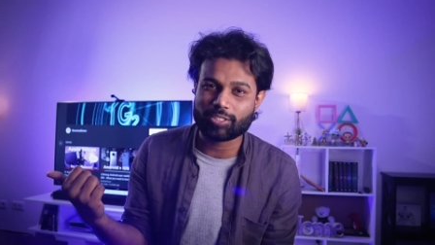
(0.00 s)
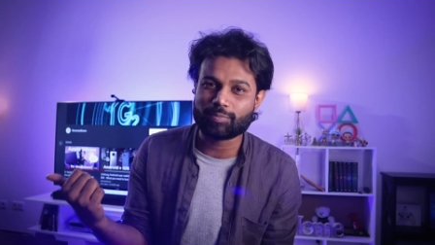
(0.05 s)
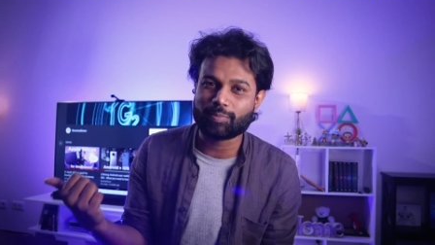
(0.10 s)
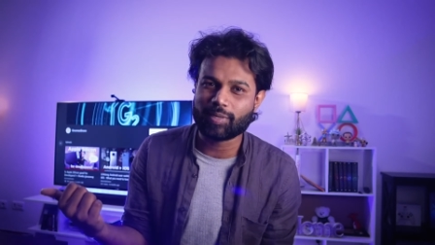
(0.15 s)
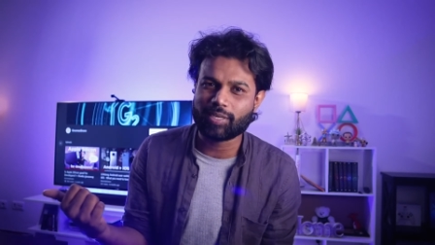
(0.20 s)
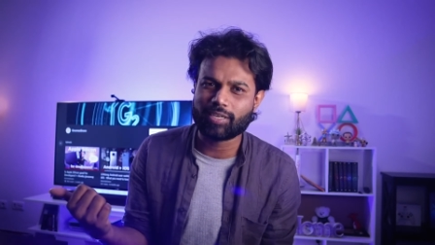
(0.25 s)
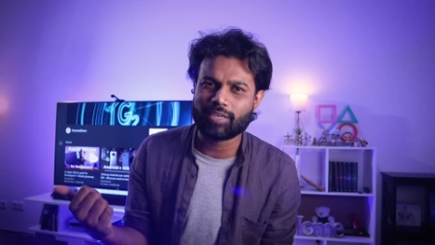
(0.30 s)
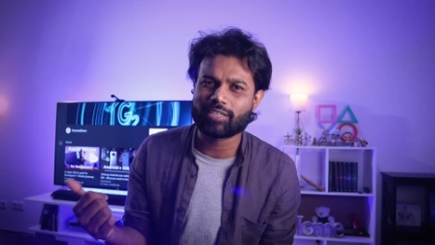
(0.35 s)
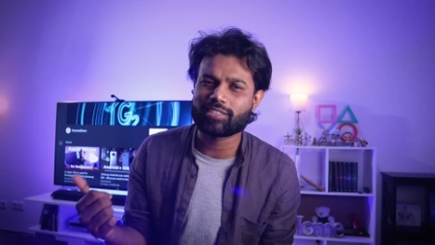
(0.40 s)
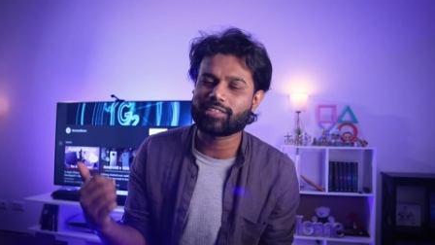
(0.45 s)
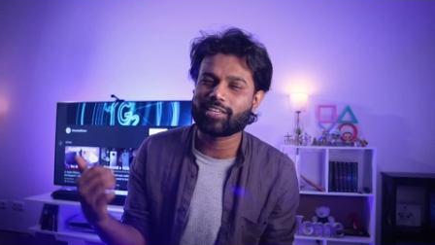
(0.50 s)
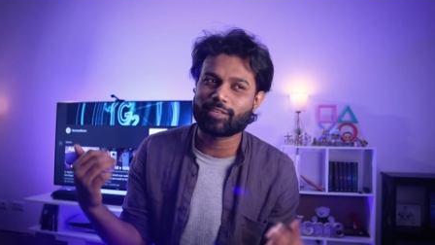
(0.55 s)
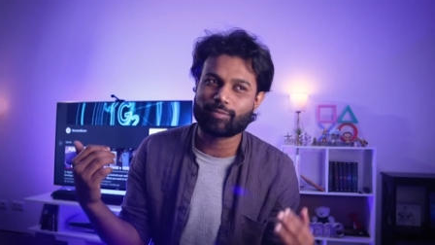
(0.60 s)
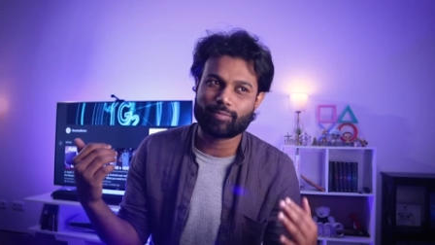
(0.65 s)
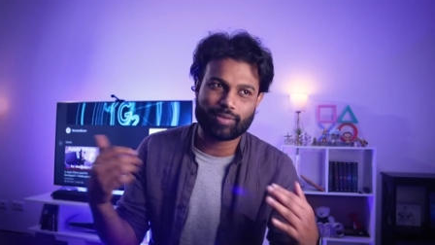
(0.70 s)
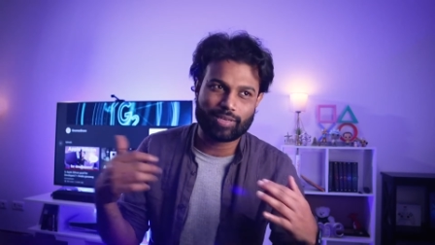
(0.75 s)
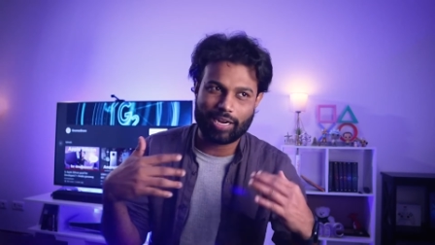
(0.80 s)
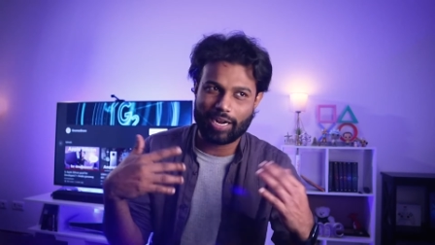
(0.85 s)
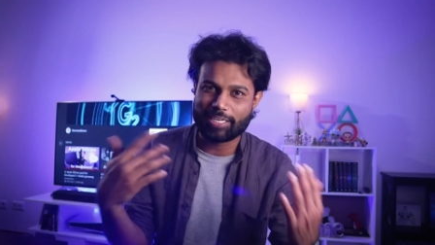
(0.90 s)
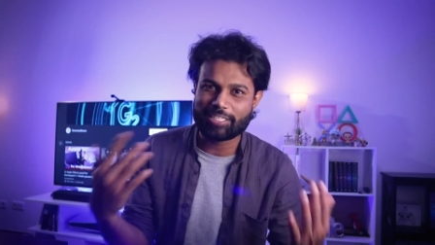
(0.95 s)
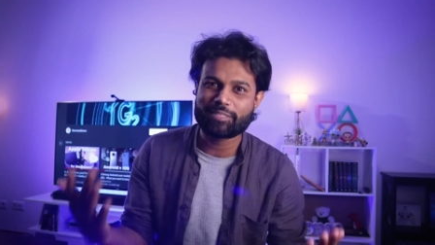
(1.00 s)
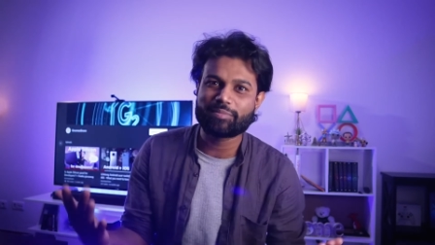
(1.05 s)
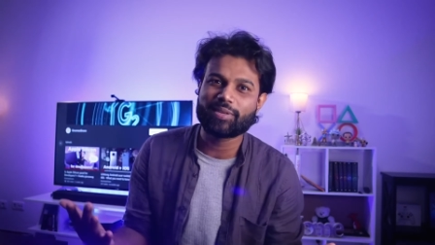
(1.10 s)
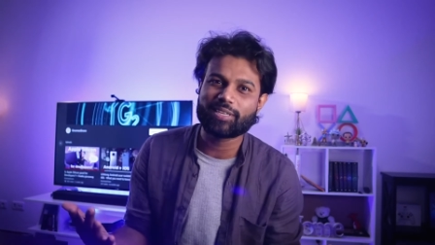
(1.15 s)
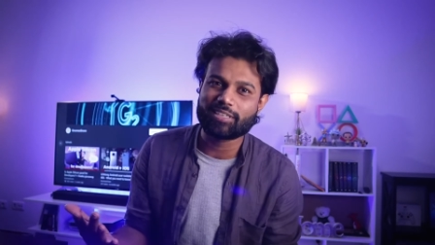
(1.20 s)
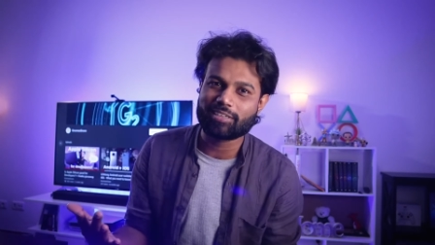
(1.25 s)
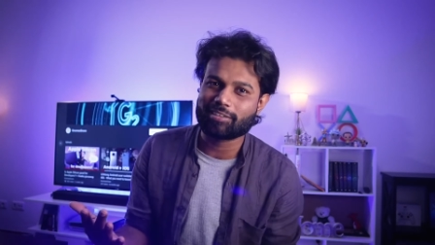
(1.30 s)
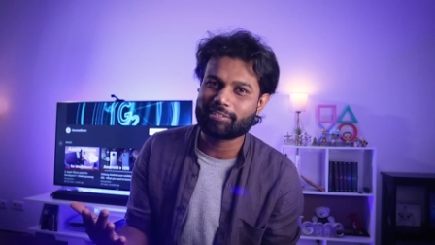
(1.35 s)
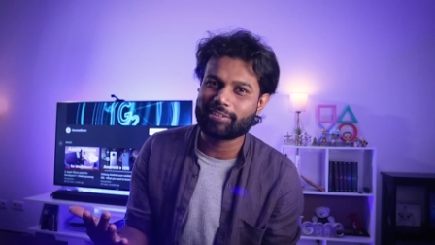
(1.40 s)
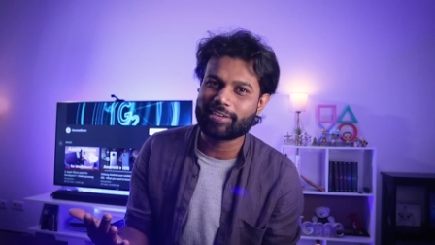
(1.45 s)
because it will
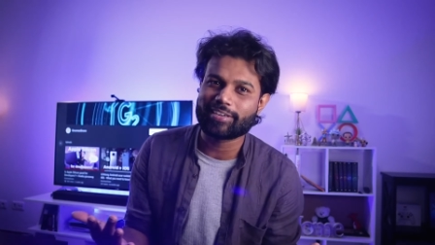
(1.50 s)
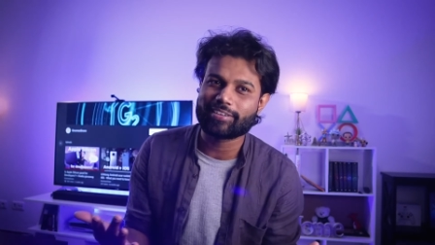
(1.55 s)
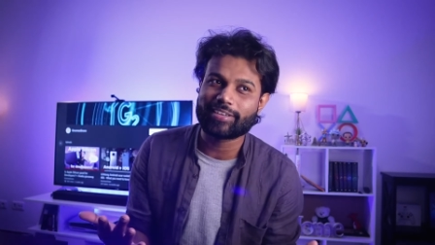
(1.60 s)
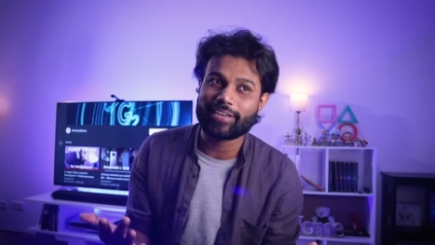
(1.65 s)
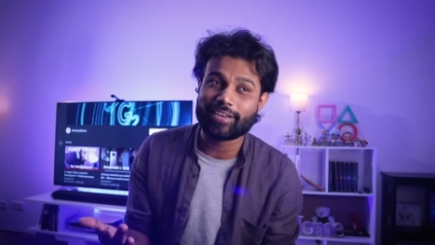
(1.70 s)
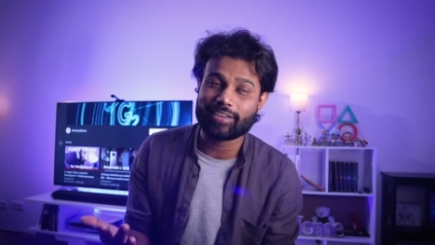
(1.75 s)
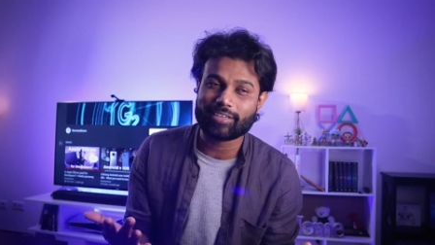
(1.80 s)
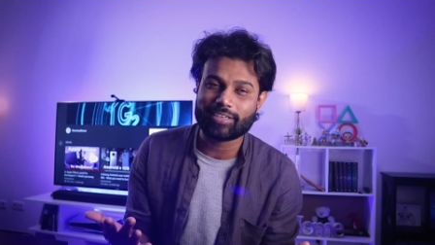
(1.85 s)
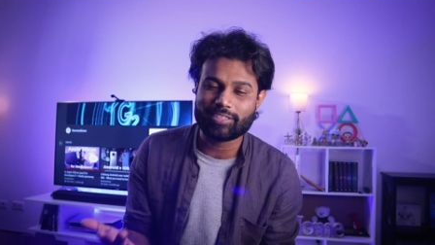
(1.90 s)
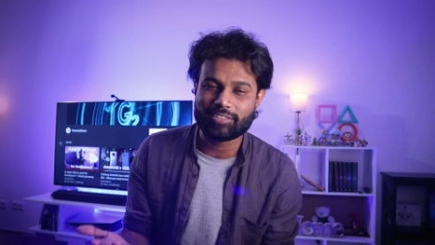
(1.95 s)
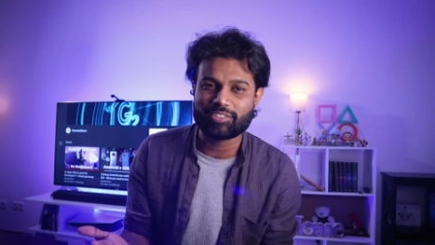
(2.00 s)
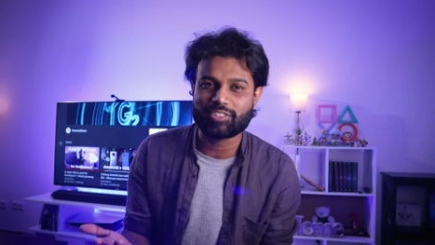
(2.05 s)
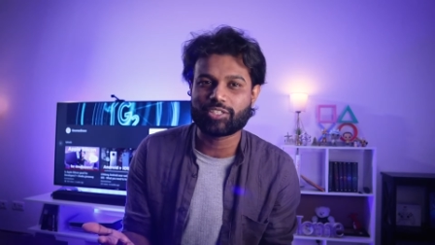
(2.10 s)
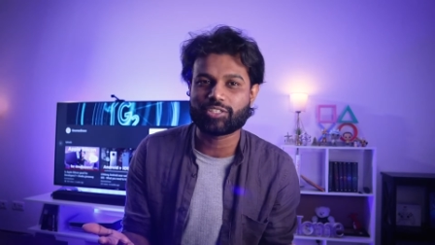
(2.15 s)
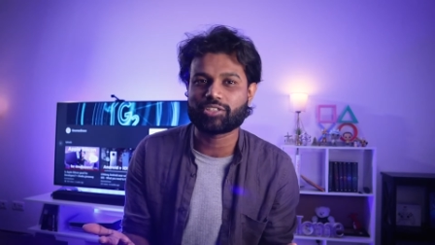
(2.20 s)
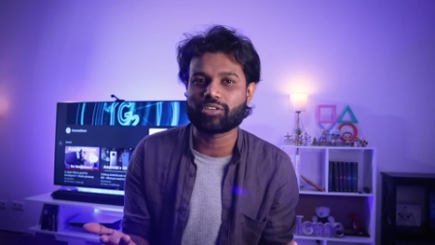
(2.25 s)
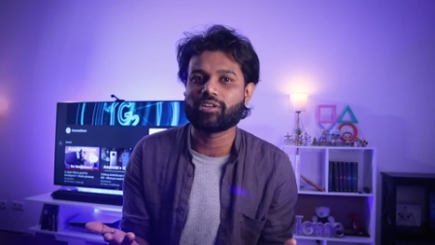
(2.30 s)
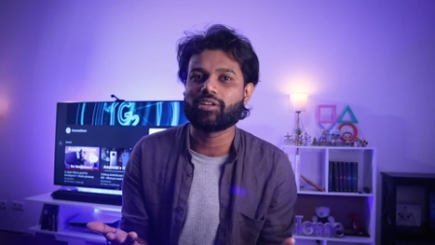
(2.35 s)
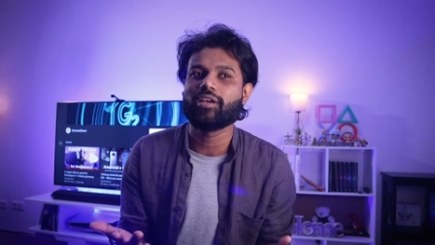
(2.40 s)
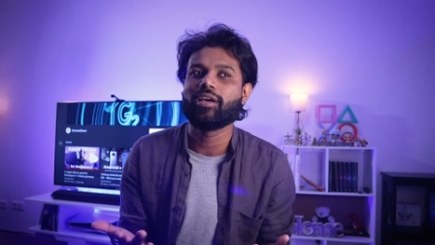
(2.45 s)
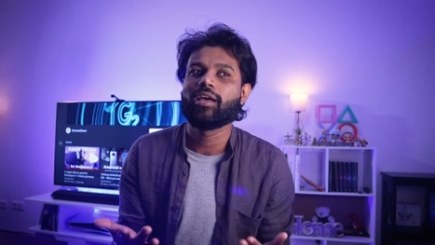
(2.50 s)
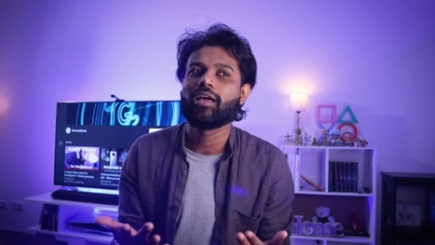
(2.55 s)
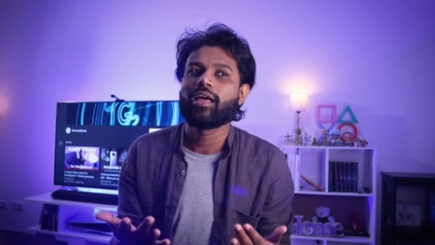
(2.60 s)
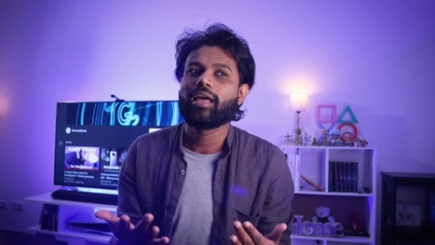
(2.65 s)
ultimately create data congestion,